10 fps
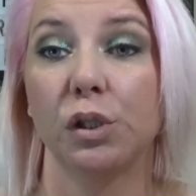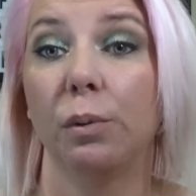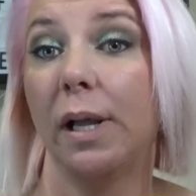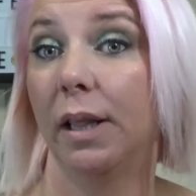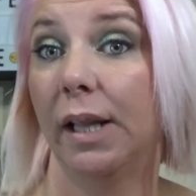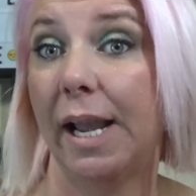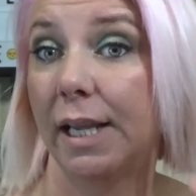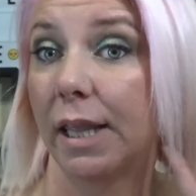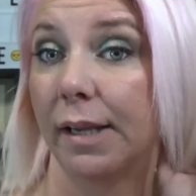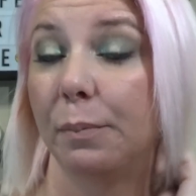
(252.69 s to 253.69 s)
So I
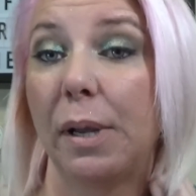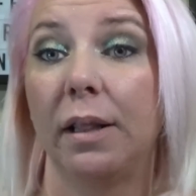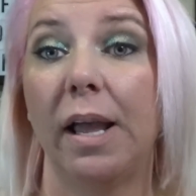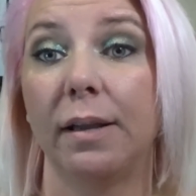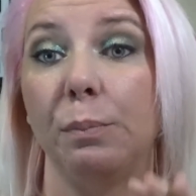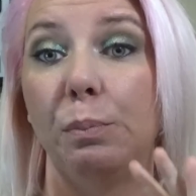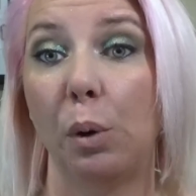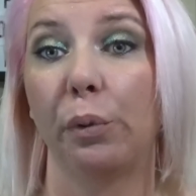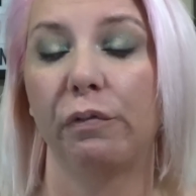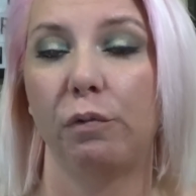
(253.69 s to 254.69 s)
like them. I like
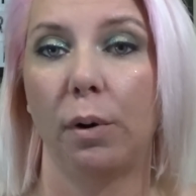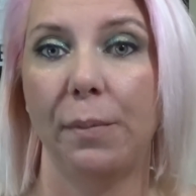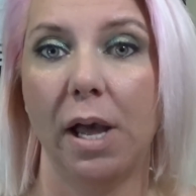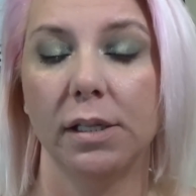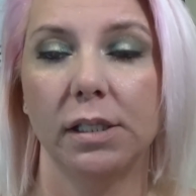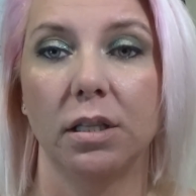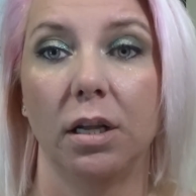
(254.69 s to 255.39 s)
both formats,